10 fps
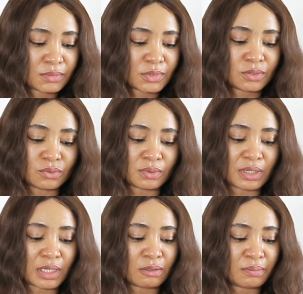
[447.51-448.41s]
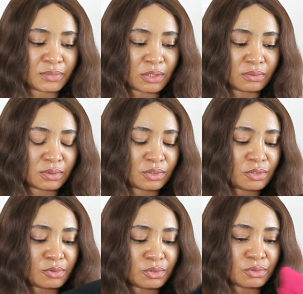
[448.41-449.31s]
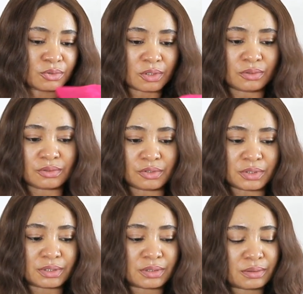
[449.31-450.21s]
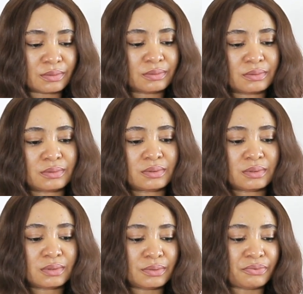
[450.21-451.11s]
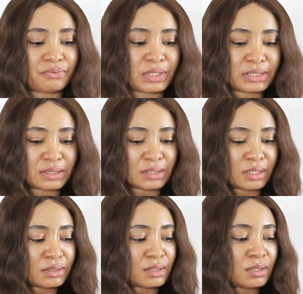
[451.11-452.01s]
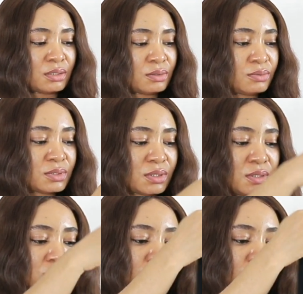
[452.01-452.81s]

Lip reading: So now I'm not just going to turn the dress right side out and